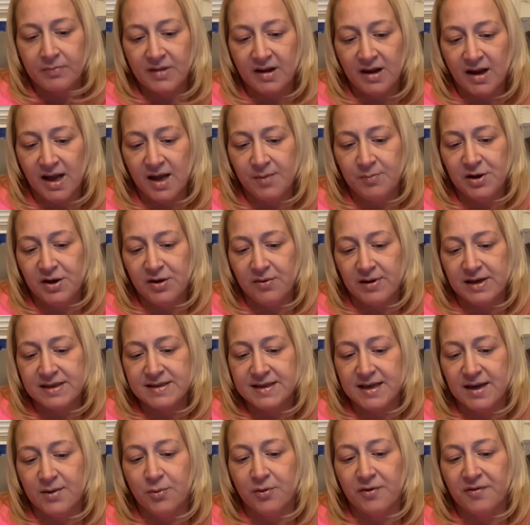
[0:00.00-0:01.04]

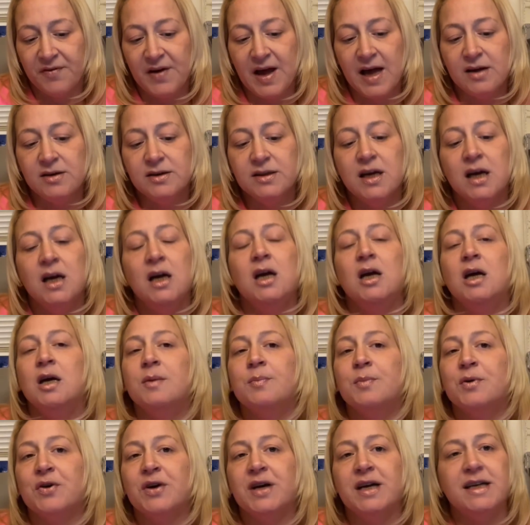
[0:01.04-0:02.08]
ABUSE were found,
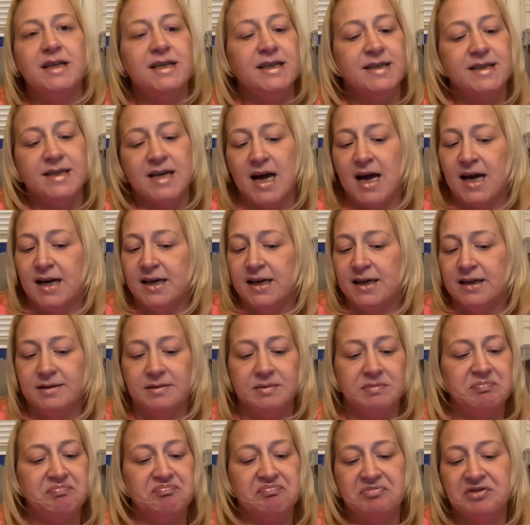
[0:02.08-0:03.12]
Maria decided
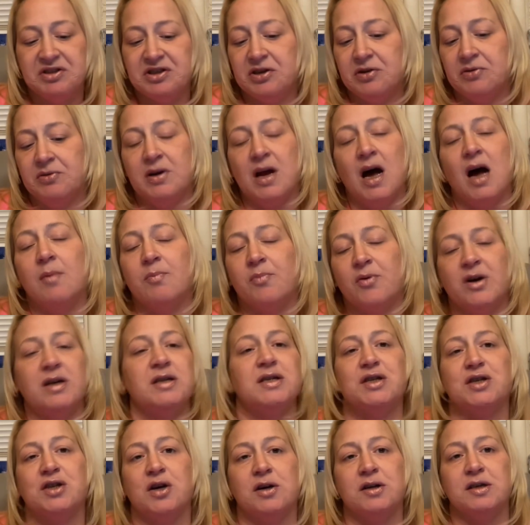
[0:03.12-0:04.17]
to not press
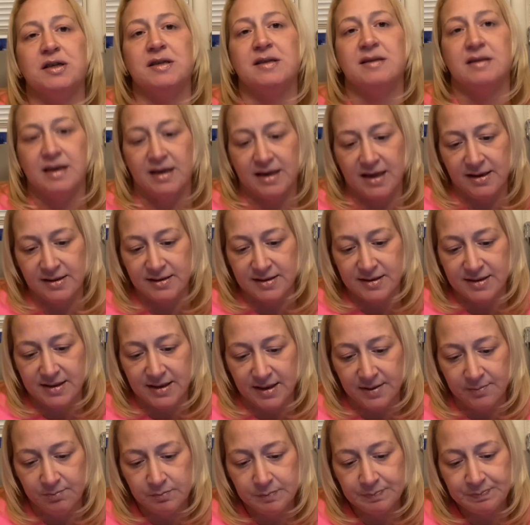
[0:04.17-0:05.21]
charges against
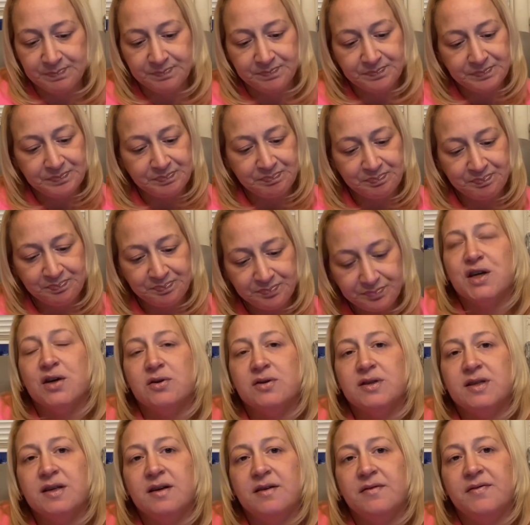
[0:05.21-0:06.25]
him.
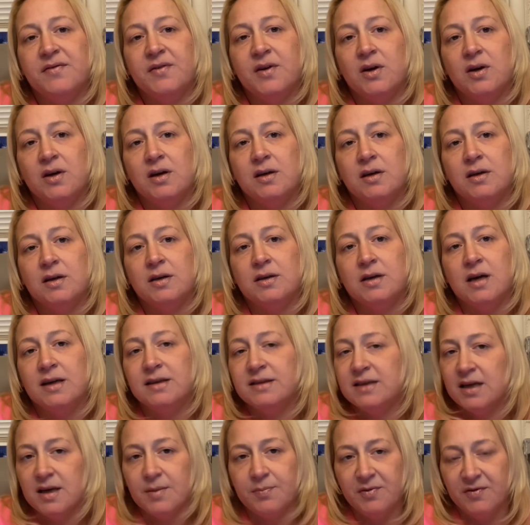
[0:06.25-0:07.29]
Joseph, on
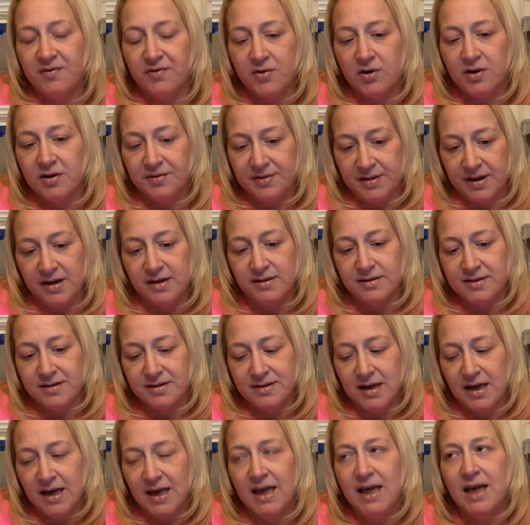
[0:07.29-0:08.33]
top of all
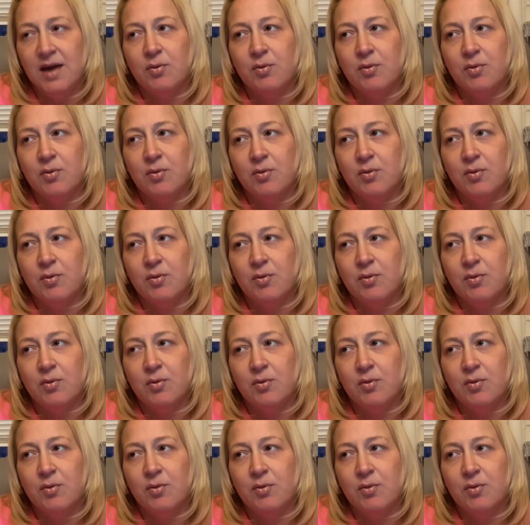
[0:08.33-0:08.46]
this, he